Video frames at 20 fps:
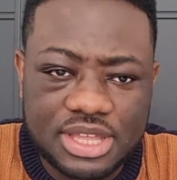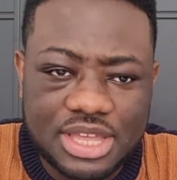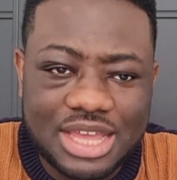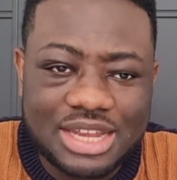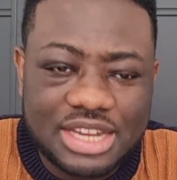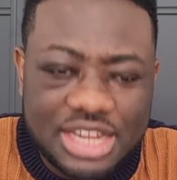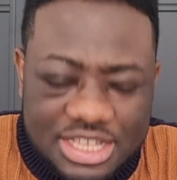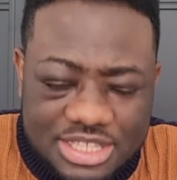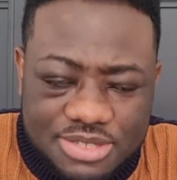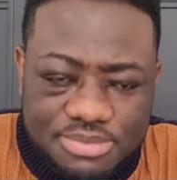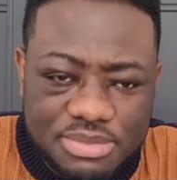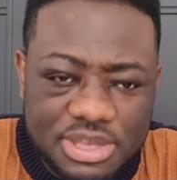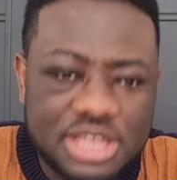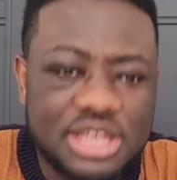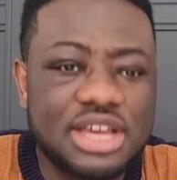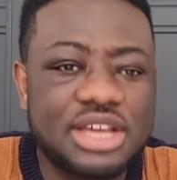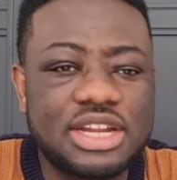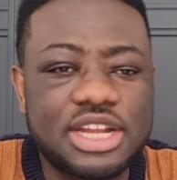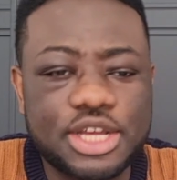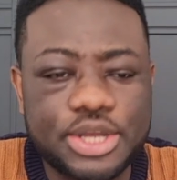And let's make
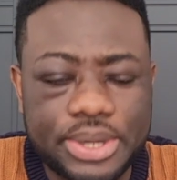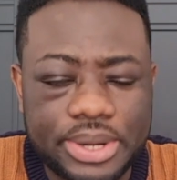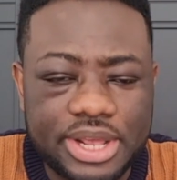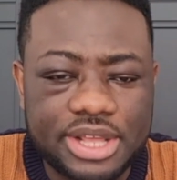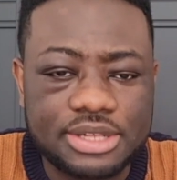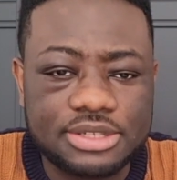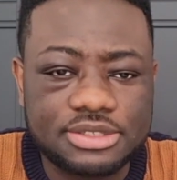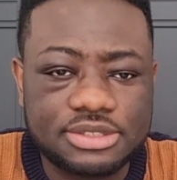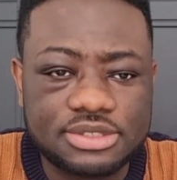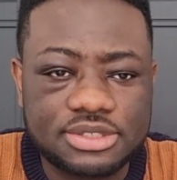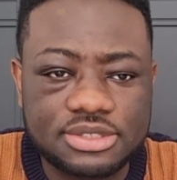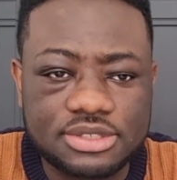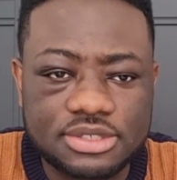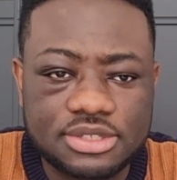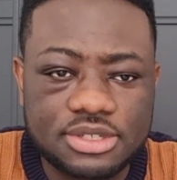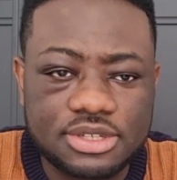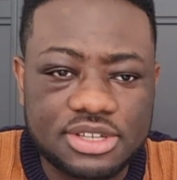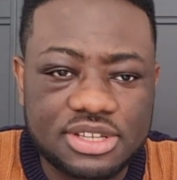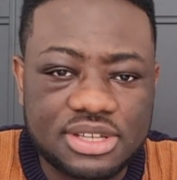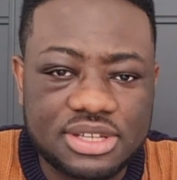Ghana great.
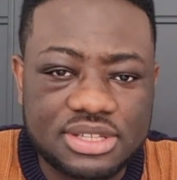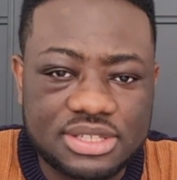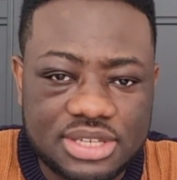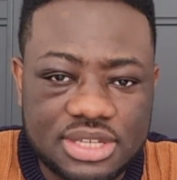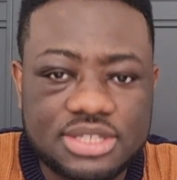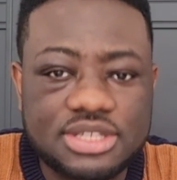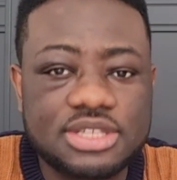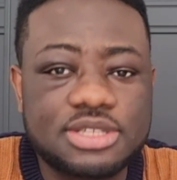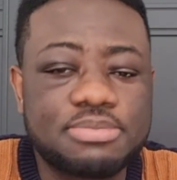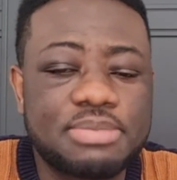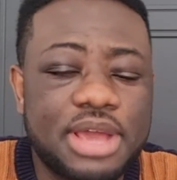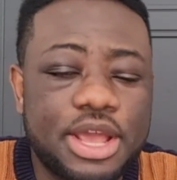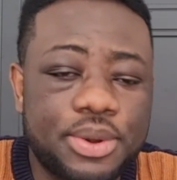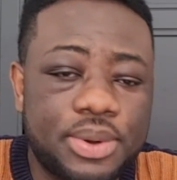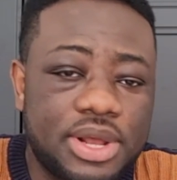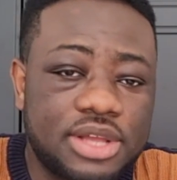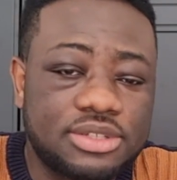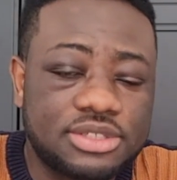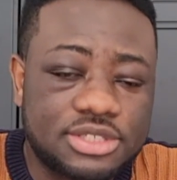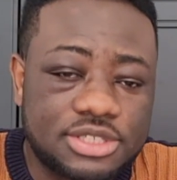This is my
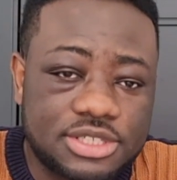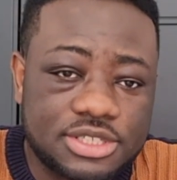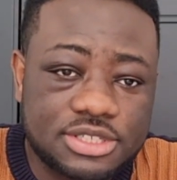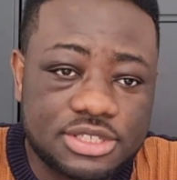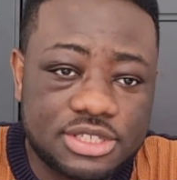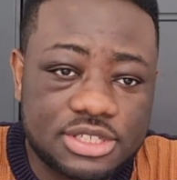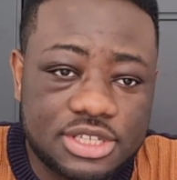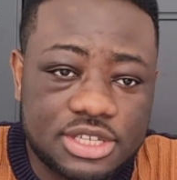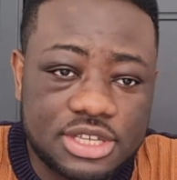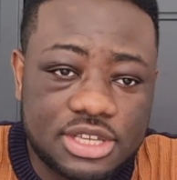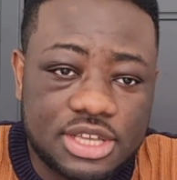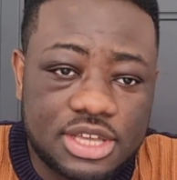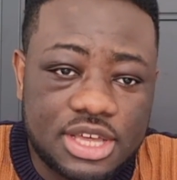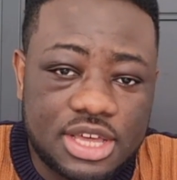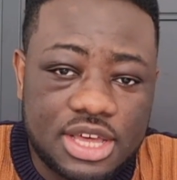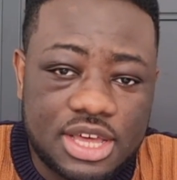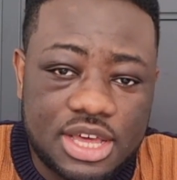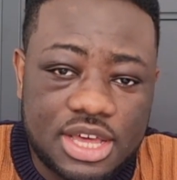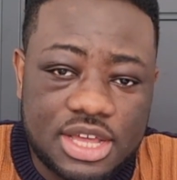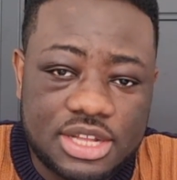rant.
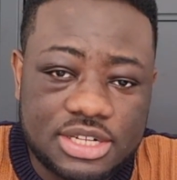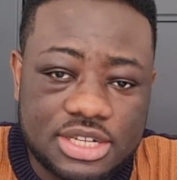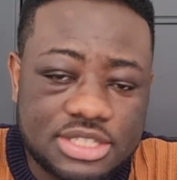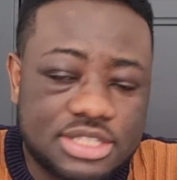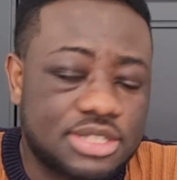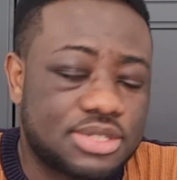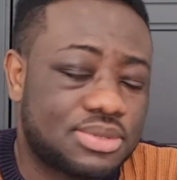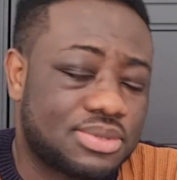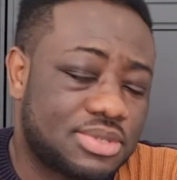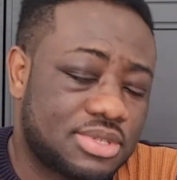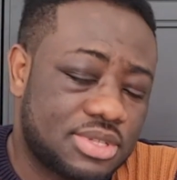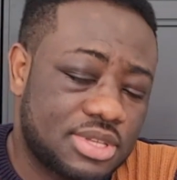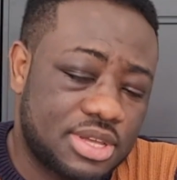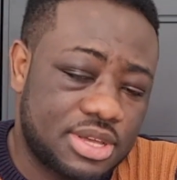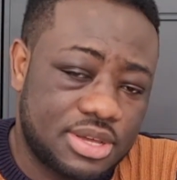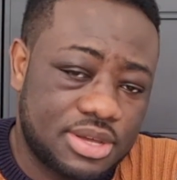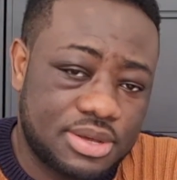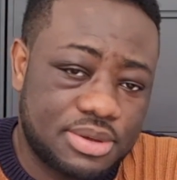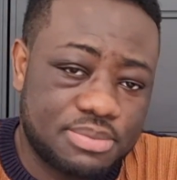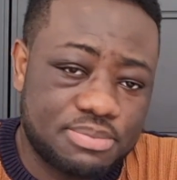And this is
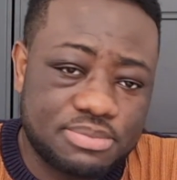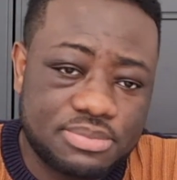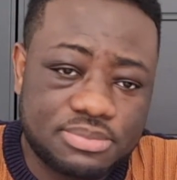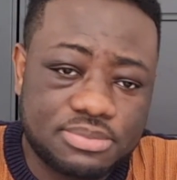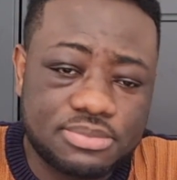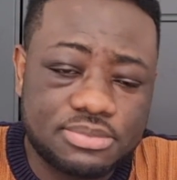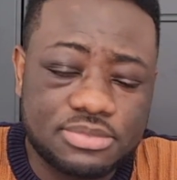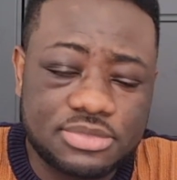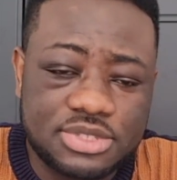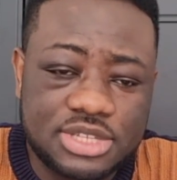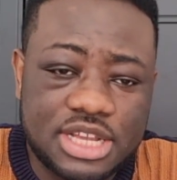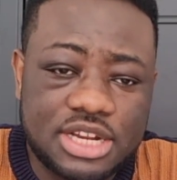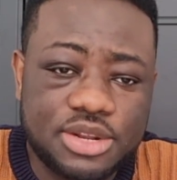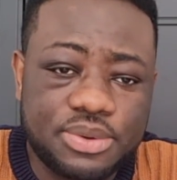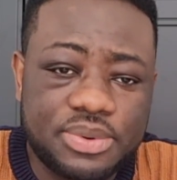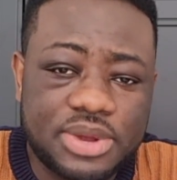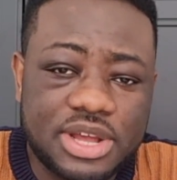Daily